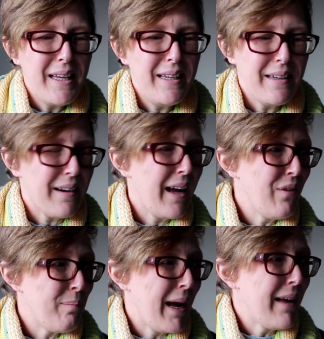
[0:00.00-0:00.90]
Yeah, I have
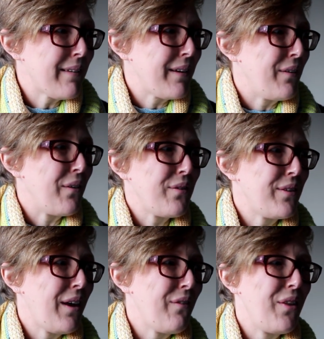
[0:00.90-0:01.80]
a basket of
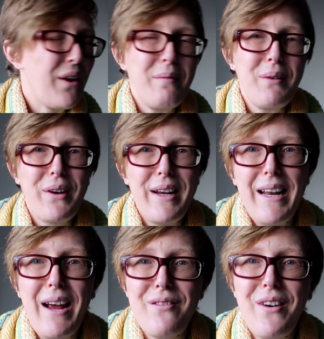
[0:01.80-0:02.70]
stuff that I'm looking
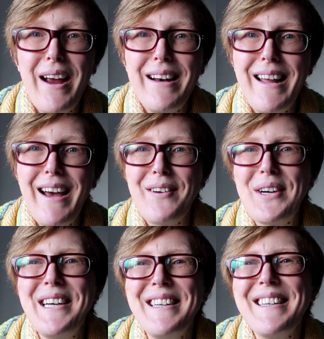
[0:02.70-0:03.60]
at right now
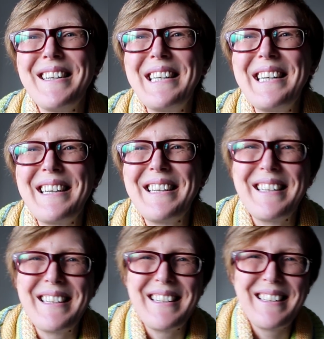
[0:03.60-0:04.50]

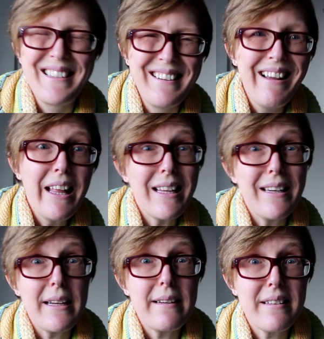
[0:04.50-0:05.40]
that
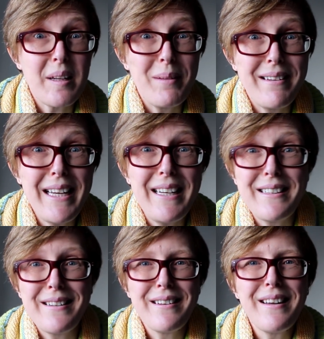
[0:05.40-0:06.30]
needs some
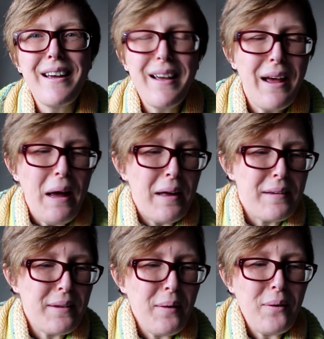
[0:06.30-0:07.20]
attention.
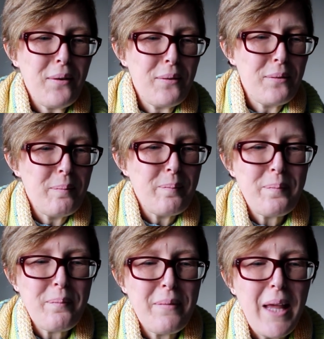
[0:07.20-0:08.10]
So
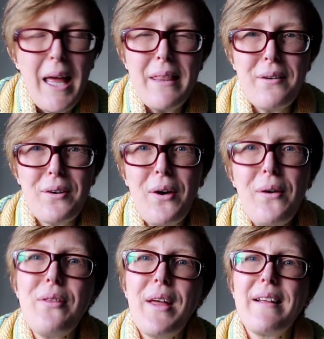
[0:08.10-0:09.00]
there are
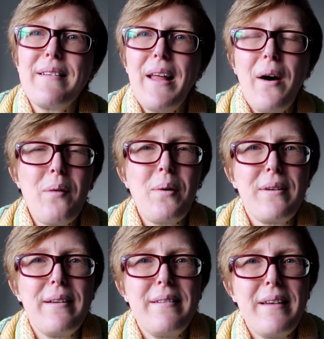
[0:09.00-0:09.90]
two things that I want
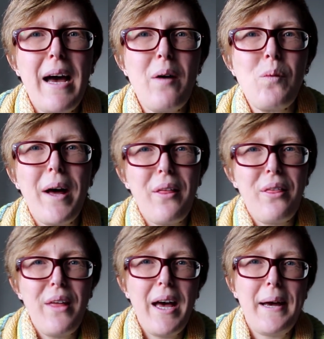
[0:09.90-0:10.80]
to start
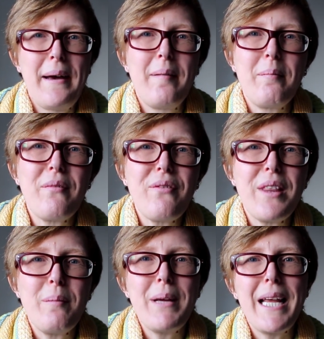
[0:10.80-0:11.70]
with for
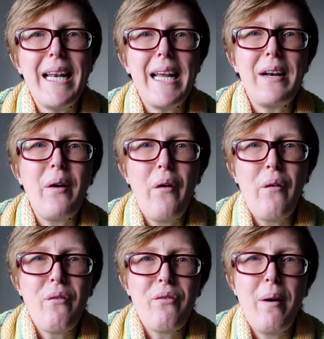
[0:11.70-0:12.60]
the beginning
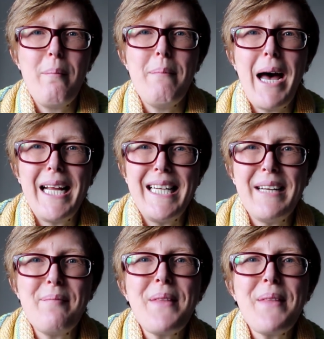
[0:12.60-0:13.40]
of May,